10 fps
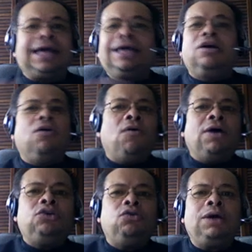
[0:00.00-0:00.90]
I can go
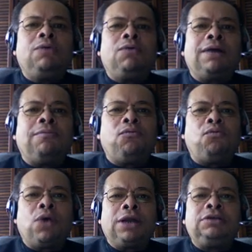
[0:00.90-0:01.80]
on doing what I
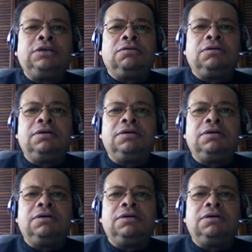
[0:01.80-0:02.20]
want to do.